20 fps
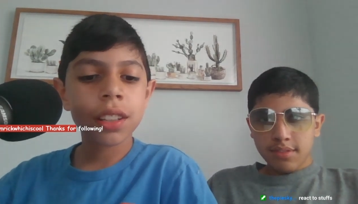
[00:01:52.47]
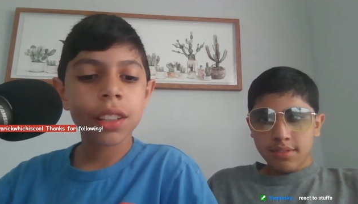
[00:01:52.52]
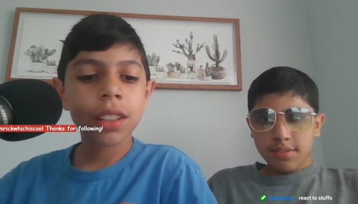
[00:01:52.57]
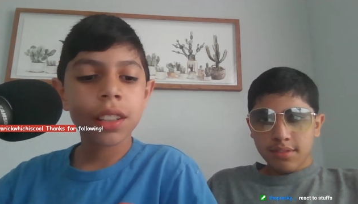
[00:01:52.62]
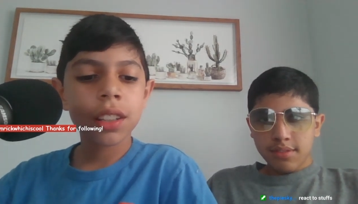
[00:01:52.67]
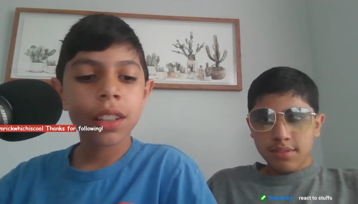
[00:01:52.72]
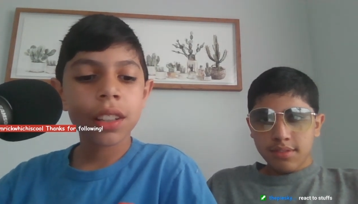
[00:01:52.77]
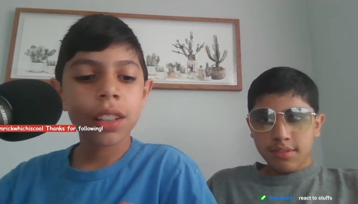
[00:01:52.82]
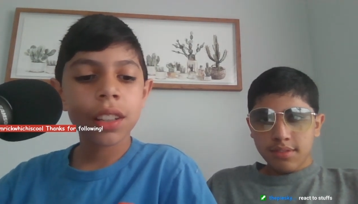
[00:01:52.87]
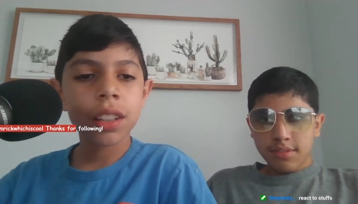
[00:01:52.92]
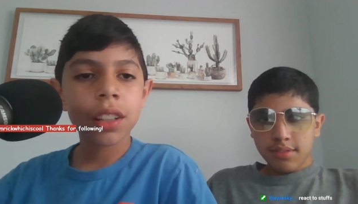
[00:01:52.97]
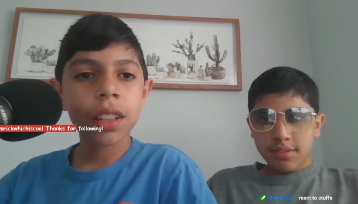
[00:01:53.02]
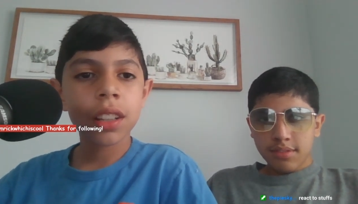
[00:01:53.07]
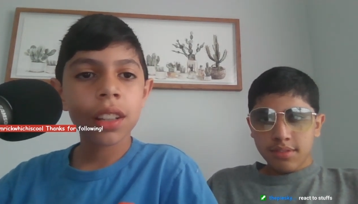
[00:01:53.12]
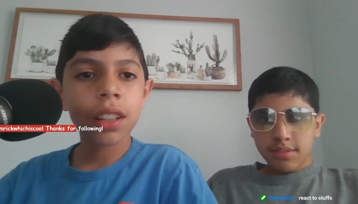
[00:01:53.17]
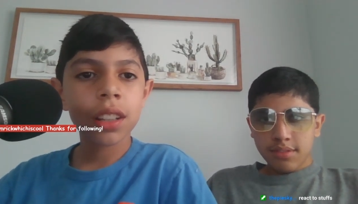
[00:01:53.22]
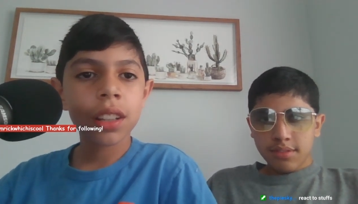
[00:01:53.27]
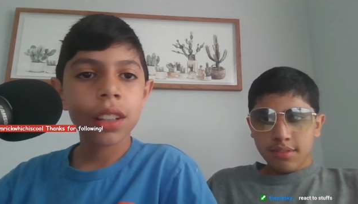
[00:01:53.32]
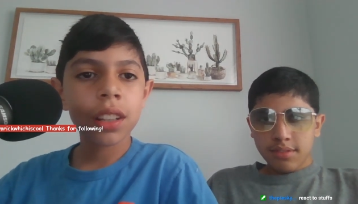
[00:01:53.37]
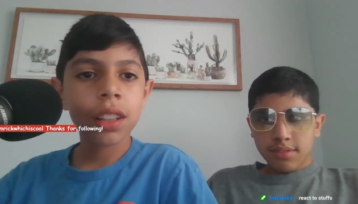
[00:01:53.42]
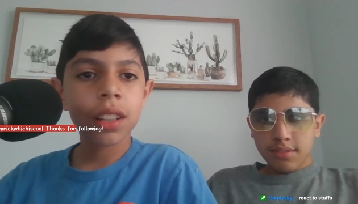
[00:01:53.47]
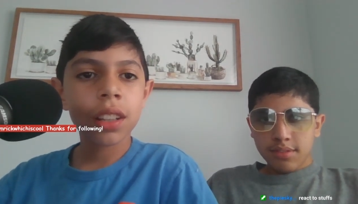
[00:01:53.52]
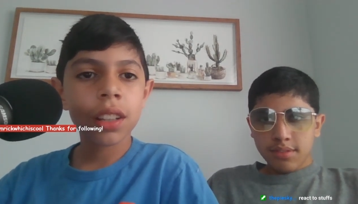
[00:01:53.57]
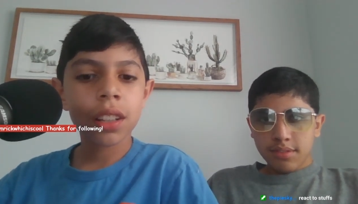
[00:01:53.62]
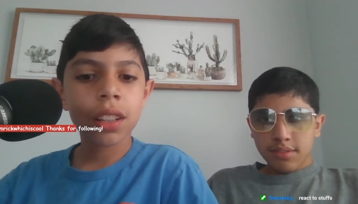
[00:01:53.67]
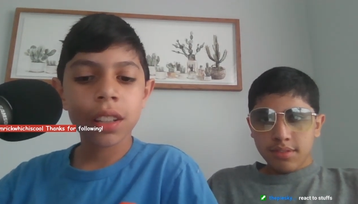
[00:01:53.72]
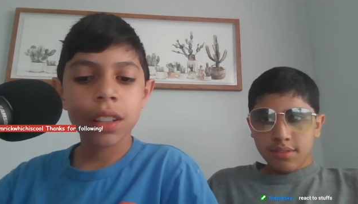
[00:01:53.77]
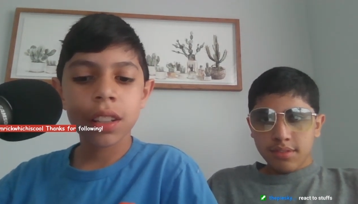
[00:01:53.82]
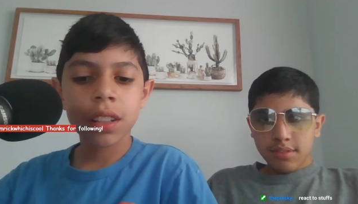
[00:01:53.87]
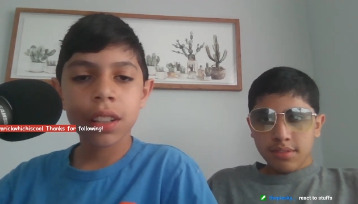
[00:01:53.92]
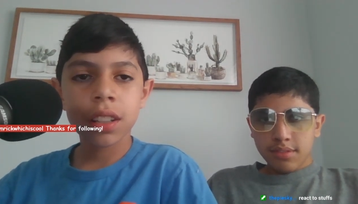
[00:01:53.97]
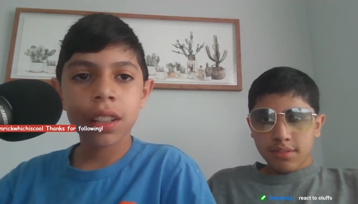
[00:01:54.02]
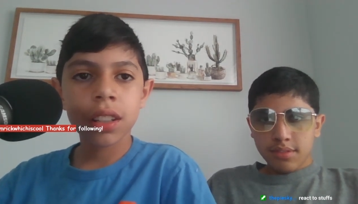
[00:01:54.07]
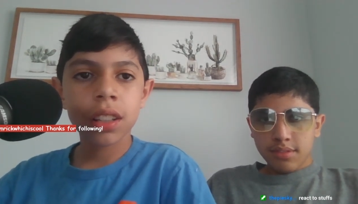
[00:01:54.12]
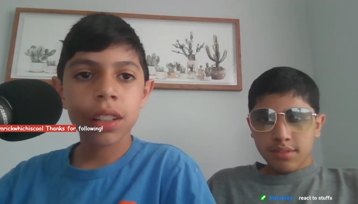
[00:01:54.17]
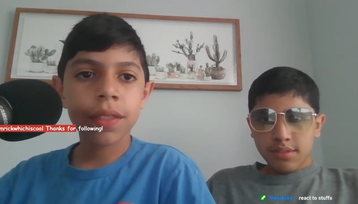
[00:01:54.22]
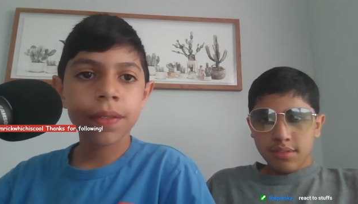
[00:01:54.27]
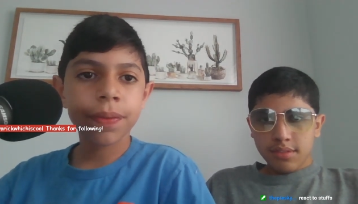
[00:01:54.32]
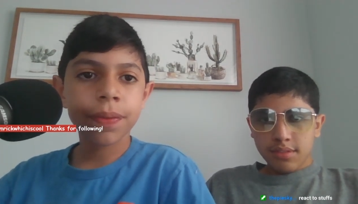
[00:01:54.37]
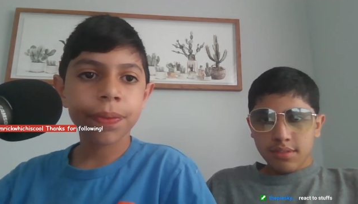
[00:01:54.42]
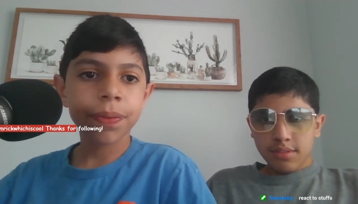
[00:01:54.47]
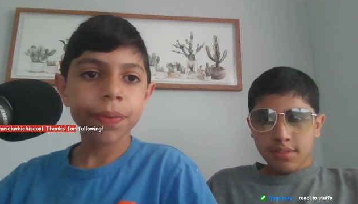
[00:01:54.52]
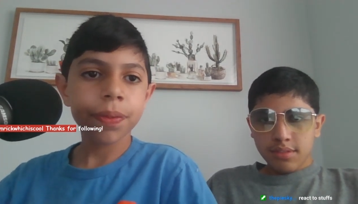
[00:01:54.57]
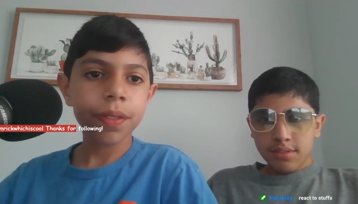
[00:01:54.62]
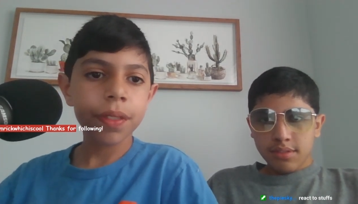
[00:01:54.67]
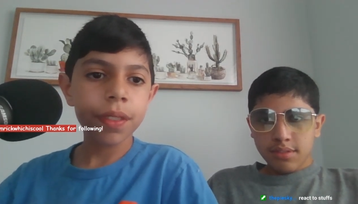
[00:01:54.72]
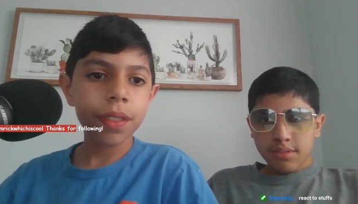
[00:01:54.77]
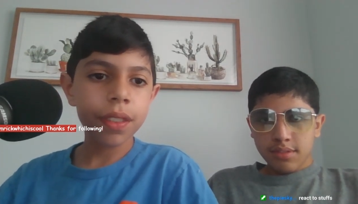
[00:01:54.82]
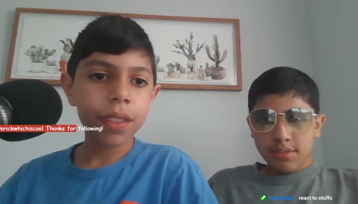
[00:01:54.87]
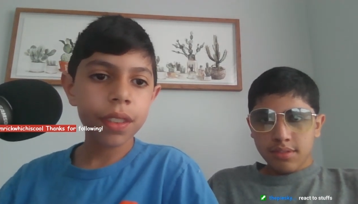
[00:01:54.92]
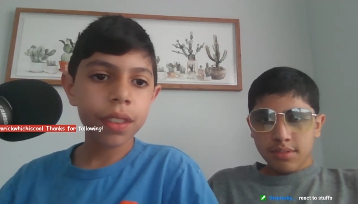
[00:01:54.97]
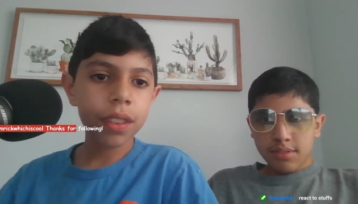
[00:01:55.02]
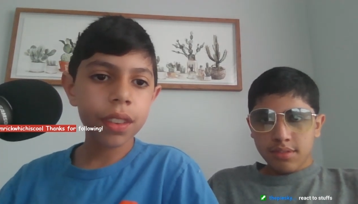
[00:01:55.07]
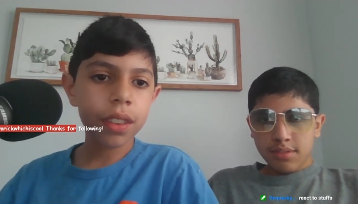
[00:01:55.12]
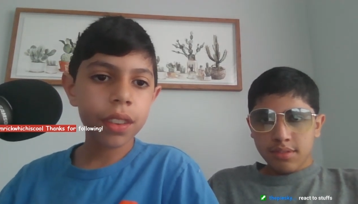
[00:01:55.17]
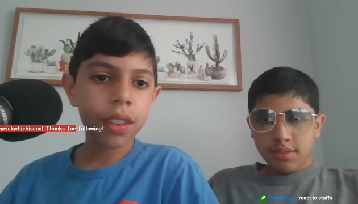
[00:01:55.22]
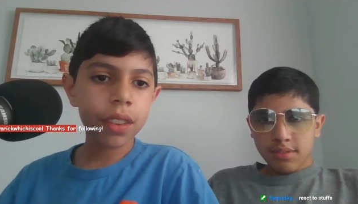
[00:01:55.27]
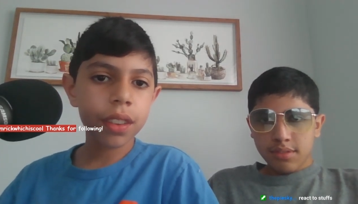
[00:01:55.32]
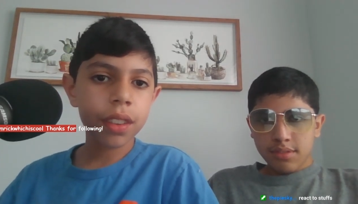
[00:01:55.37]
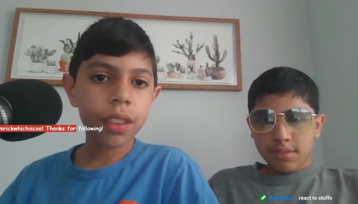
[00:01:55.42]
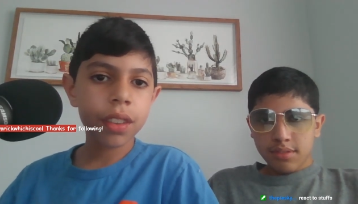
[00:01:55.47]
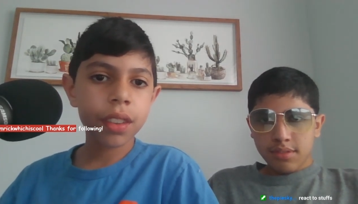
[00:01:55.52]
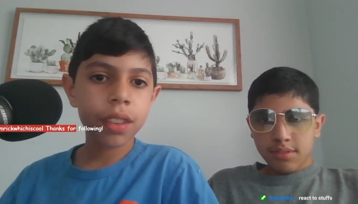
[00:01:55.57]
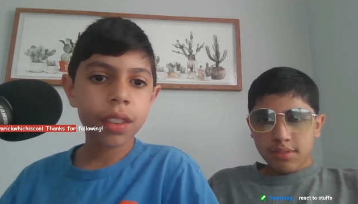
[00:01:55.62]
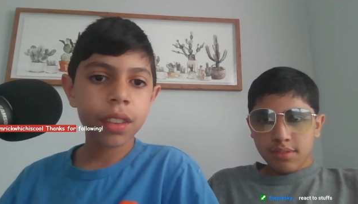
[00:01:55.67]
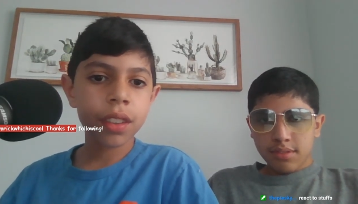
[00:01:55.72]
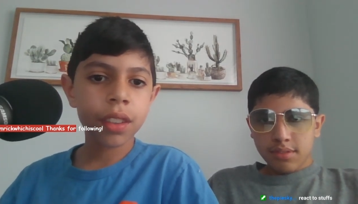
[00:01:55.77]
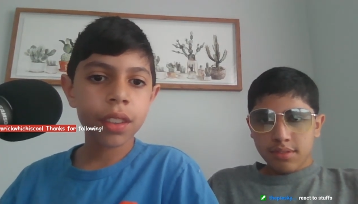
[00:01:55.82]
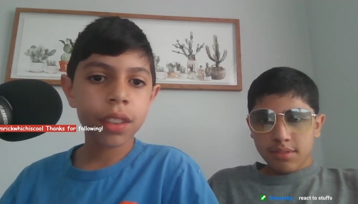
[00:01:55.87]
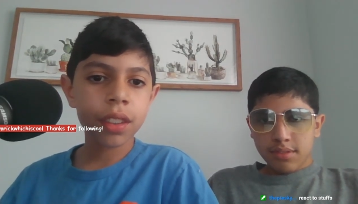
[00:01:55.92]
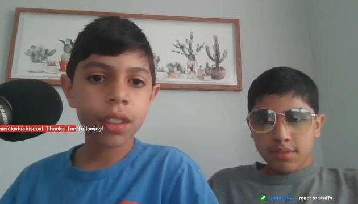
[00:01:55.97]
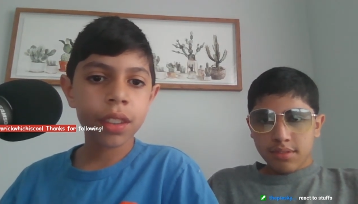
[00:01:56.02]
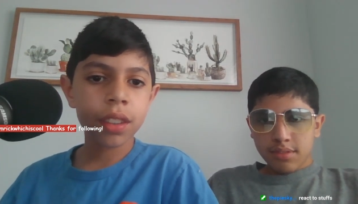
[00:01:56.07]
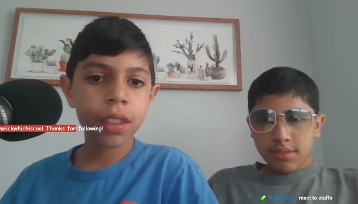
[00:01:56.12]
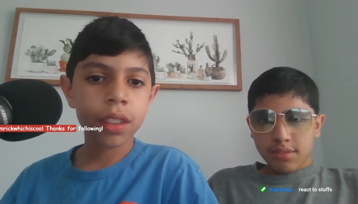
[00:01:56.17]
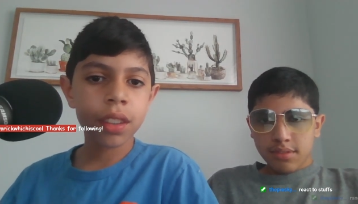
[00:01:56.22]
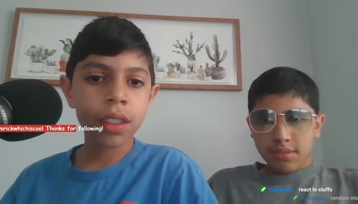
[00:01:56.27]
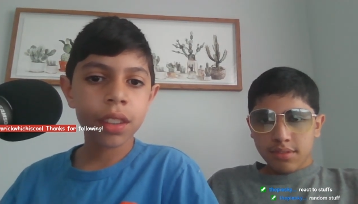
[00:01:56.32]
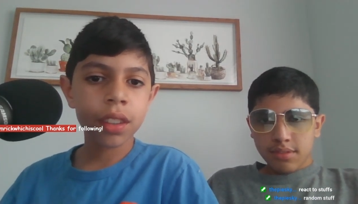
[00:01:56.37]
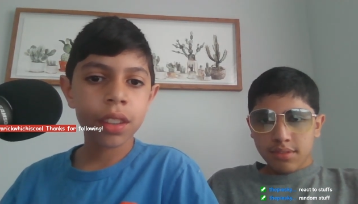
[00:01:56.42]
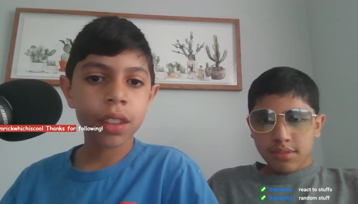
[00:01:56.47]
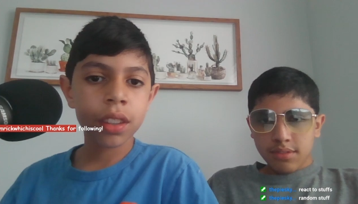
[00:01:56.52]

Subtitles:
No one is speaking in this clip.